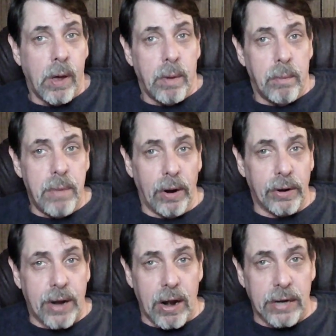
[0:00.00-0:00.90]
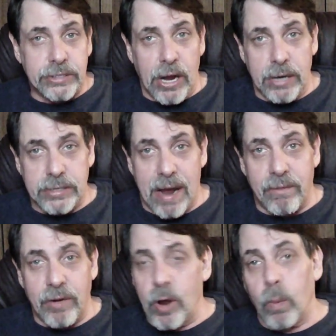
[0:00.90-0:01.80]
military judge have
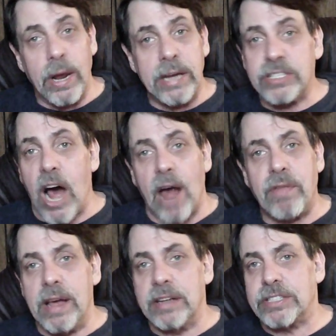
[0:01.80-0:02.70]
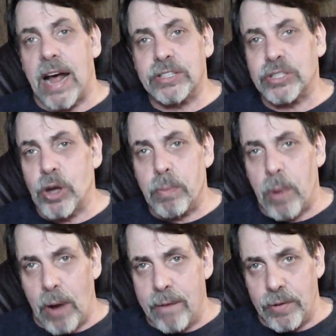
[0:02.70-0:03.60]
to do? Well, he's got the inside scoop
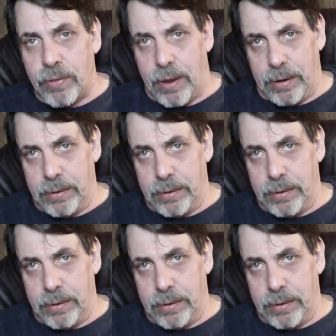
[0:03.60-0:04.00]
on everything.